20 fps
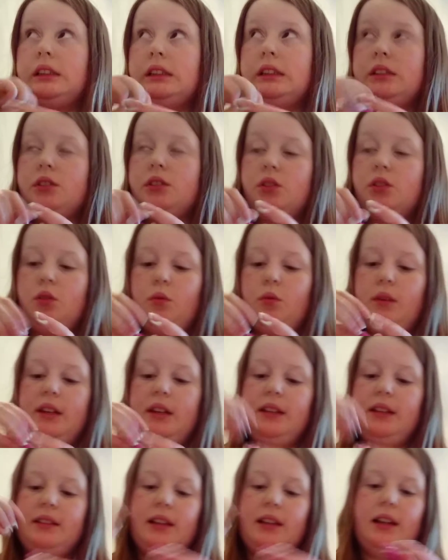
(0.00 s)

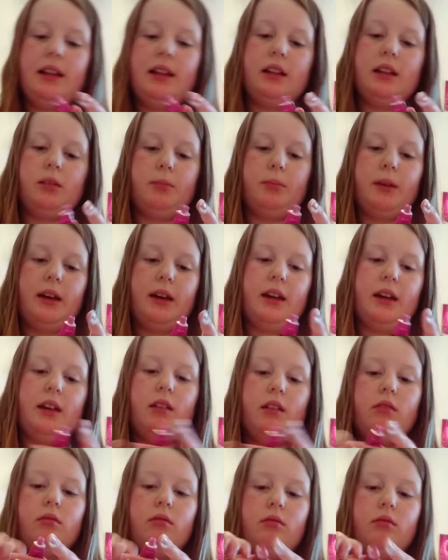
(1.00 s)
Squeeze a little bit
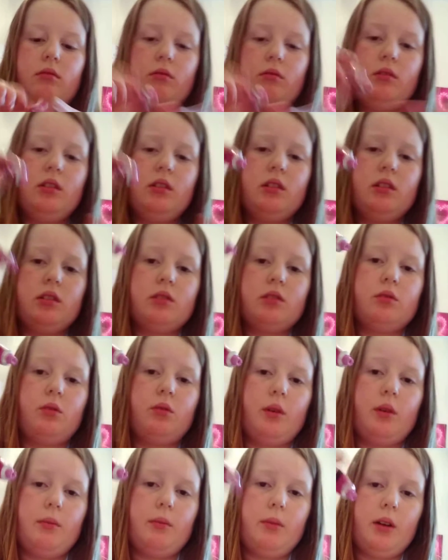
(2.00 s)
in. This looks
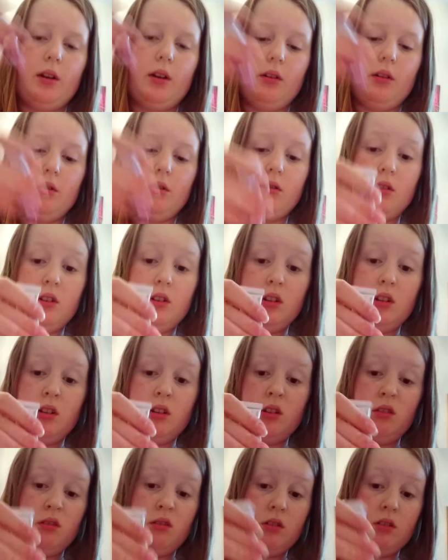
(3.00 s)
quite pale.
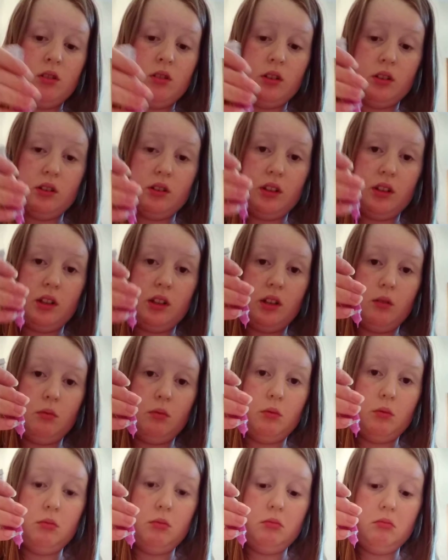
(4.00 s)
You can't see on it. Oh.